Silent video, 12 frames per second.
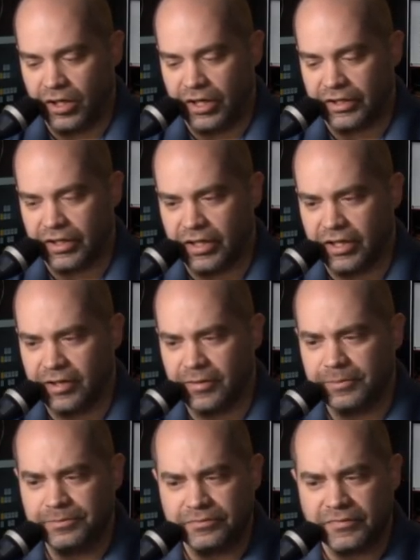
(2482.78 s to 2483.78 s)
All right.
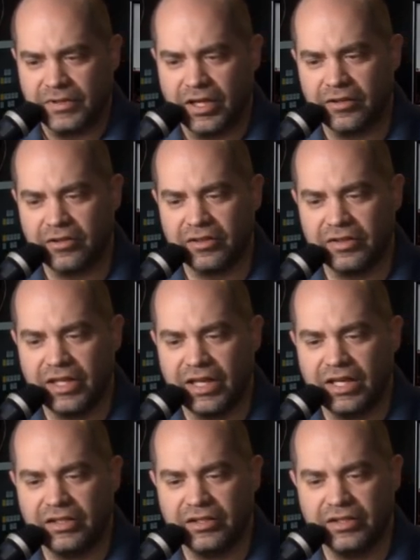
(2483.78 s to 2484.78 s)
Um, other than
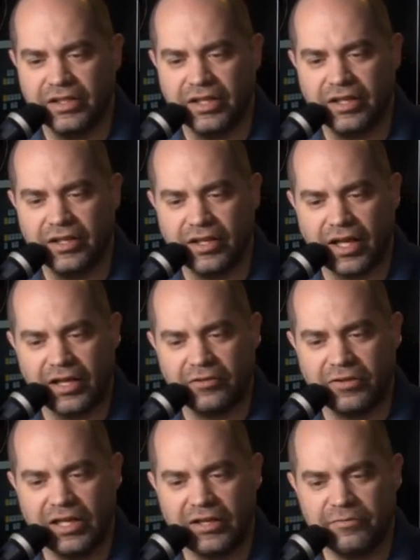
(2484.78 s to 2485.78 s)
that, uh, I
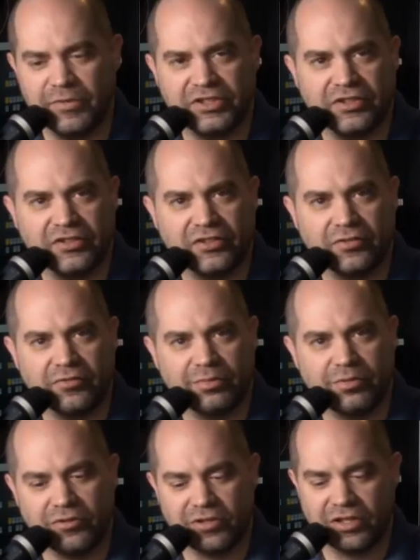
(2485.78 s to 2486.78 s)
don't have much else to
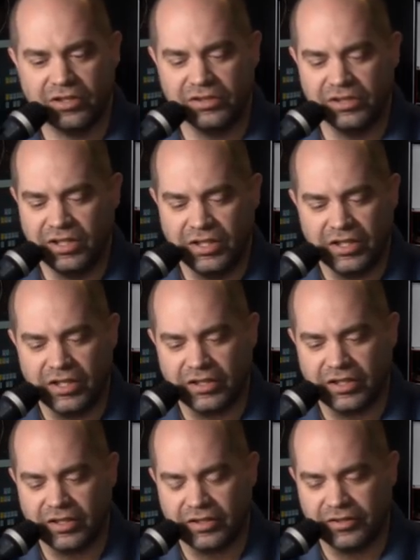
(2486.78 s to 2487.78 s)
report on.
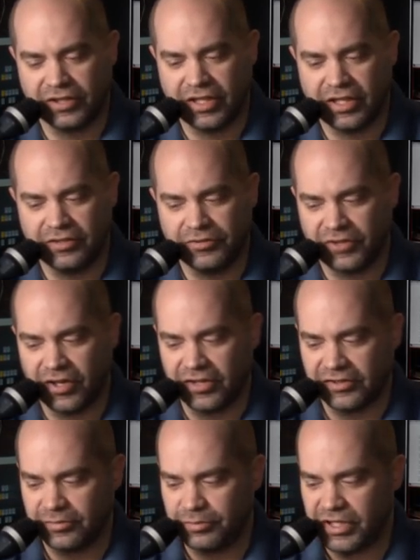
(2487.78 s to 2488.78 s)
I, I, again, it was
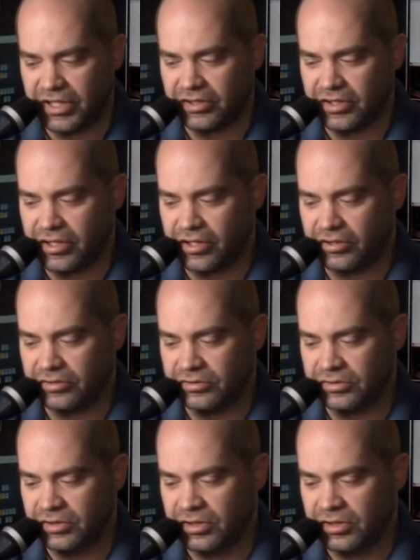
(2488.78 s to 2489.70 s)
awesome being there.